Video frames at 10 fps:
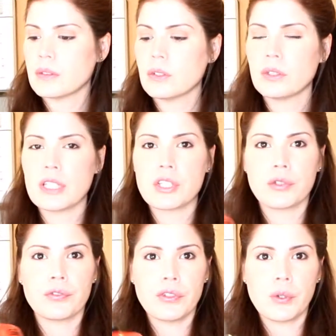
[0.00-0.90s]
You'll need your
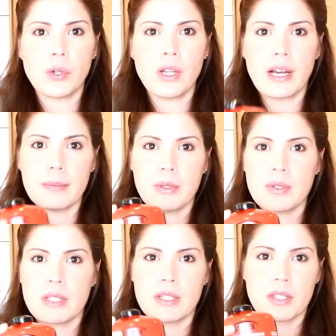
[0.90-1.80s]
fuel. I'm
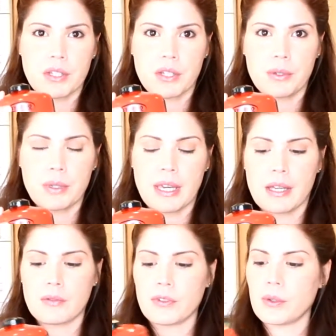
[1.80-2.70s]
using a Sterno
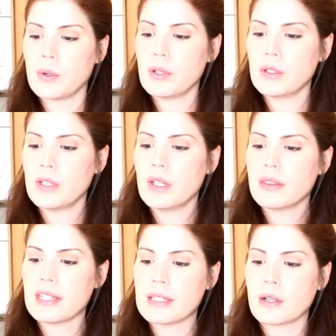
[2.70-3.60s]
can fuel.
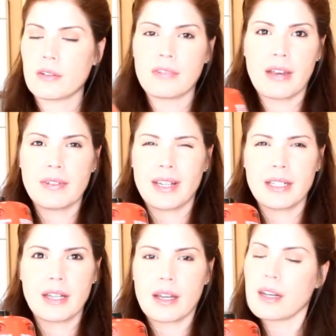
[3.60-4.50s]
These are
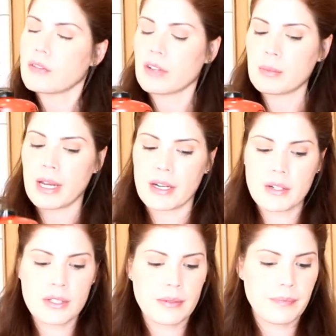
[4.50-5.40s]
$5.99 at Fred
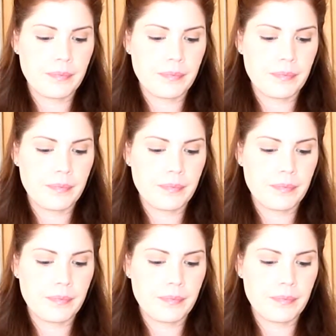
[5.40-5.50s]
Meyer's.